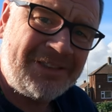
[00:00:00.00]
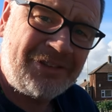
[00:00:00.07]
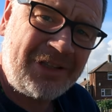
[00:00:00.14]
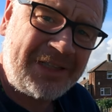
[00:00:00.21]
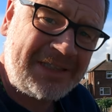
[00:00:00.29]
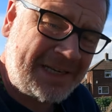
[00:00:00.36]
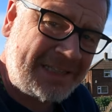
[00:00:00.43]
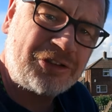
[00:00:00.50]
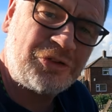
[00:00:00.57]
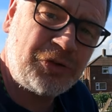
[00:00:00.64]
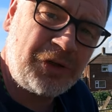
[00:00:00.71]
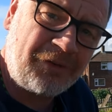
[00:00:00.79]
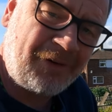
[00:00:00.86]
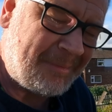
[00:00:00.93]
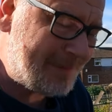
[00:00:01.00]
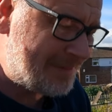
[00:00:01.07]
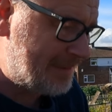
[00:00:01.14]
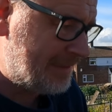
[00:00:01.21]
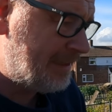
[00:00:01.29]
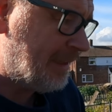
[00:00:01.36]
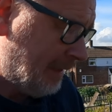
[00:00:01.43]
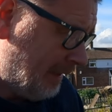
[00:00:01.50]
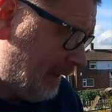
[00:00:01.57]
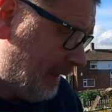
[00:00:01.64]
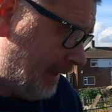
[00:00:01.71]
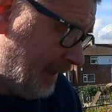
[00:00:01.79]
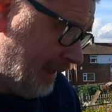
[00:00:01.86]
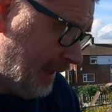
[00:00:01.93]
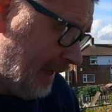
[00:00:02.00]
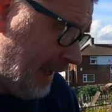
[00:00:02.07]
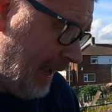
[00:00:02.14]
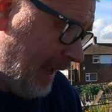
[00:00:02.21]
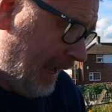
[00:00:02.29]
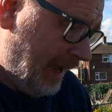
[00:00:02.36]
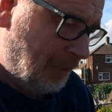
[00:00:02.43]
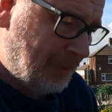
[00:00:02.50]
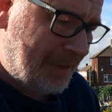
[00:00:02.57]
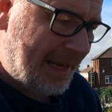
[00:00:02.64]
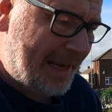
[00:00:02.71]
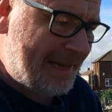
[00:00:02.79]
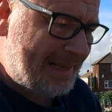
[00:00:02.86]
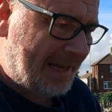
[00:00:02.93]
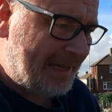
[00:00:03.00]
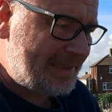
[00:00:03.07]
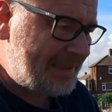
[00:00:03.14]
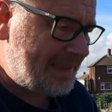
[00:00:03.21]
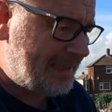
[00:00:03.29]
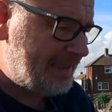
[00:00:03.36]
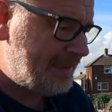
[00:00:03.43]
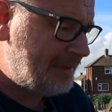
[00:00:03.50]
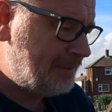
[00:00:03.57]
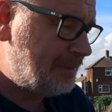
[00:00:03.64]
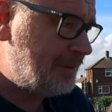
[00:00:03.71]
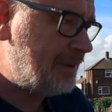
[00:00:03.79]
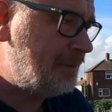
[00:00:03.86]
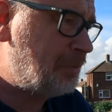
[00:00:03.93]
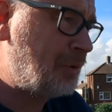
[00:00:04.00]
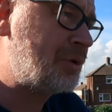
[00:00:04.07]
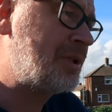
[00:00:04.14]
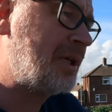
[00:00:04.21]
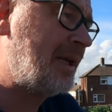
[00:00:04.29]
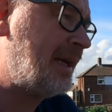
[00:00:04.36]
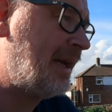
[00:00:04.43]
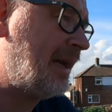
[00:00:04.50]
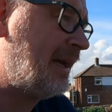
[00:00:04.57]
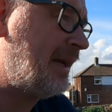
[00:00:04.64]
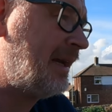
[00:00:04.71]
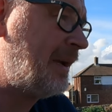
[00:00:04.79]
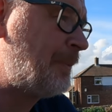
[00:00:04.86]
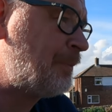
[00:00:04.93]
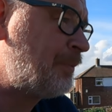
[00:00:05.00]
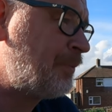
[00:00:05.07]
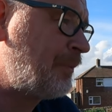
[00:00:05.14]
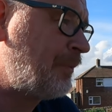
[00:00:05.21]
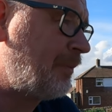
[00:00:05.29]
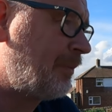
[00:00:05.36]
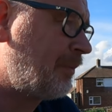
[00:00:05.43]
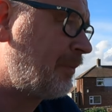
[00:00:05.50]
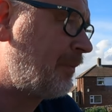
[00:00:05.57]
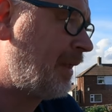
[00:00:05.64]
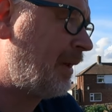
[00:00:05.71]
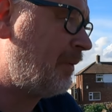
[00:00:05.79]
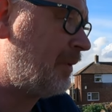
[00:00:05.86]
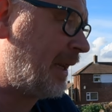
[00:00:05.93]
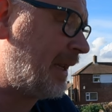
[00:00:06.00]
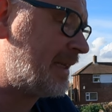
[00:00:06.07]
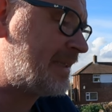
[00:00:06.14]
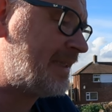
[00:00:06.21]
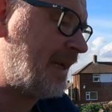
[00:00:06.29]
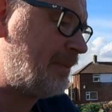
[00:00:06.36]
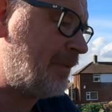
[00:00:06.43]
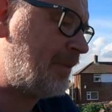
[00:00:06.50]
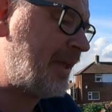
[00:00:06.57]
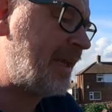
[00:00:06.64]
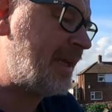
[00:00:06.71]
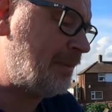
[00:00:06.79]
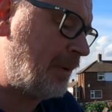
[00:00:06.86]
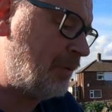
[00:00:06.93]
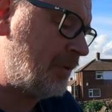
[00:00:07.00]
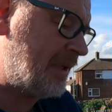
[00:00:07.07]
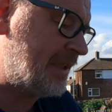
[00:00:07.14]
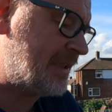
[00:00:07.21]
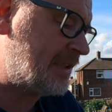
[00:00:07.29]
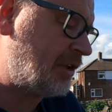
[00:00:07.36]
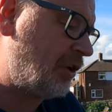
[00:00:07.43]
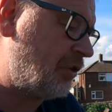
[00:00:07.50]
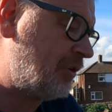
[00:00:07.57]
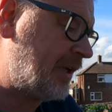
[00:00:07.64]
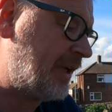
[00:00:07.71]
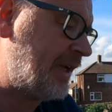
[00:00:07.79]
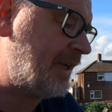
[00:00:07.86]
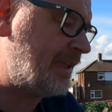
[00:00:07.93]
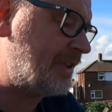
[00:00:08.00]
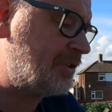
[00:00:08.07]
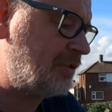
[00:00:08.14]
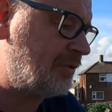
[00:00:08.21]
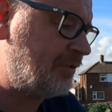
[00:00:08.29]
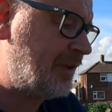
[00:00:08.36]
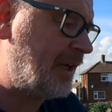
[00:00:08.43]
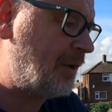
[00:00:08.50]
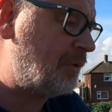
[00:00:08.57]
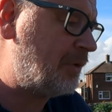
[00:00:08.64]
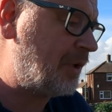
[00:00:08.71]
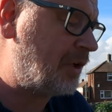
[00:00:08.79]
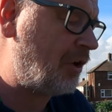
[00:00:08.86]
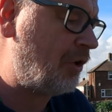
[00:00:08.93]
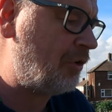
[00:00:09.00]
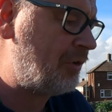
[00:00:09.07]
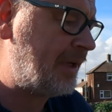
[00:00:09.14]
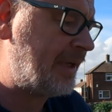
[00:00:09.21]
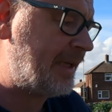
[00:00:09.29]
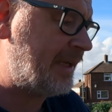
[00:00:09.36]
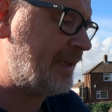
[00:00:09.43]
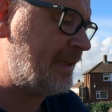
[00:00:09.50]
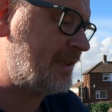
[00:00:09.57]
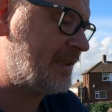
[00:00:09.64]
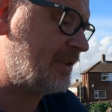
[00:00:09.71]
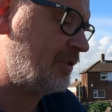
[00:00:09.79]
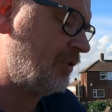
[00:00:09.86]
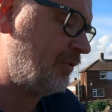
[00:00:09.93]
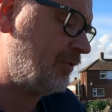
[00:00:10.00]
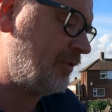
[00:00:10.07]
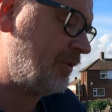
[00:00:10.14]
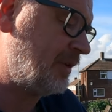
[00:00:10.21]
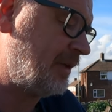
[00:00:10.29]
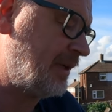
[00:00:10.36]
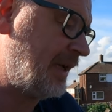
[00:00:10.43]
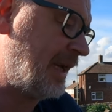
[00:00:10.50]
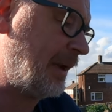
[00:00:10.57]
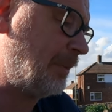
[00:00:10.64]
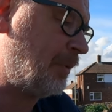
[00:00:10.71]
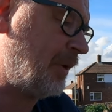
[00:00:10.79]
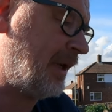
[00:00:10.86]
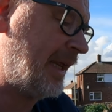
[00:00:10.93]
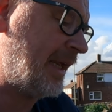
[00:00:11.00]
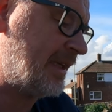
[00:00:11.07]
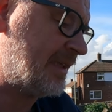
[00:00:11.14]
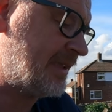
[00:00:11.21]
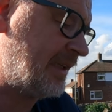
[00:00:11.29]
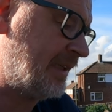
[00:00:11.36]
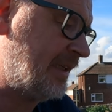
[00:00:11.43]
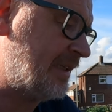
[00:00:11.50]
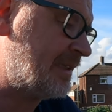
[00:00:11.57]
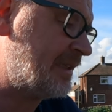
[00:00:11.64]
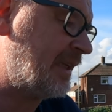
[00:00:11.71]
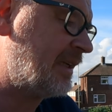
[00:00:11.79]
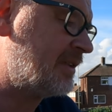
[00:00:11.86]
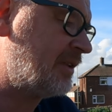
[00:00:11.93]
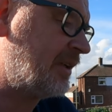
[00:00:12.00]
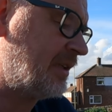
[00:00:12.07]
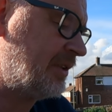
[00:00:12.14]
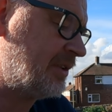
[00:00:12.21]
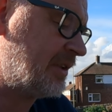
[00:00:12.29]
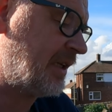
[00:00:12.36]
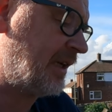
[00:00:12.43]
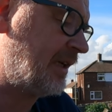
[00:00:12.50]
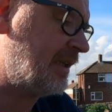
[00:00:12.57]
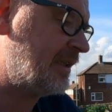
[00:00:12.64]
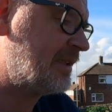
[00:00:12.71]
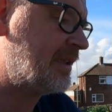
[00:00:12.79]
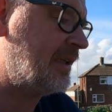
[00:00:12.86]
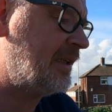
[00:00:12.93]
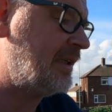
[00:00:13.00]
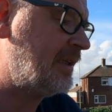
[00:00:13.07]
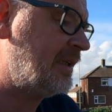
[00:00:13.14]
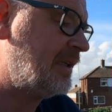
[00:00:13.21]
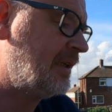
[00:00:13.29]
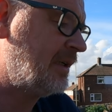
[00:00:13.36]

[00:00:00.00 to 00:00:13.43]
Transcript: So that's, and that's going off Amazon. I would like that, but like I say, I'm thinking about this corrugated stuff. Now, the corrugated stuff, and I'll put links to these things so you can just kind of see.